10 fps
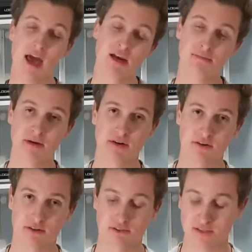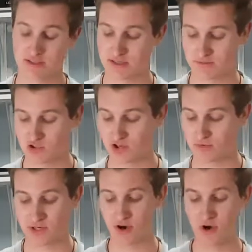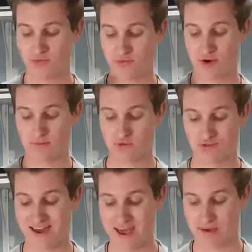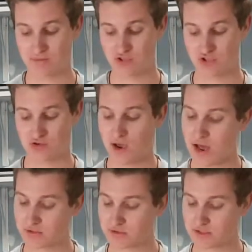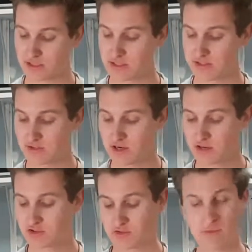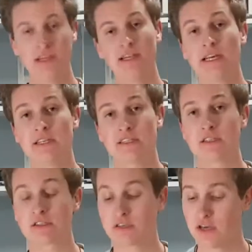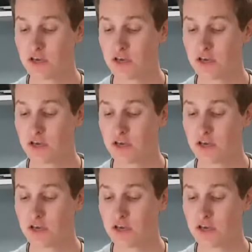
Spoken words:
and imperial system, so we go from grams to ounces to milliliters.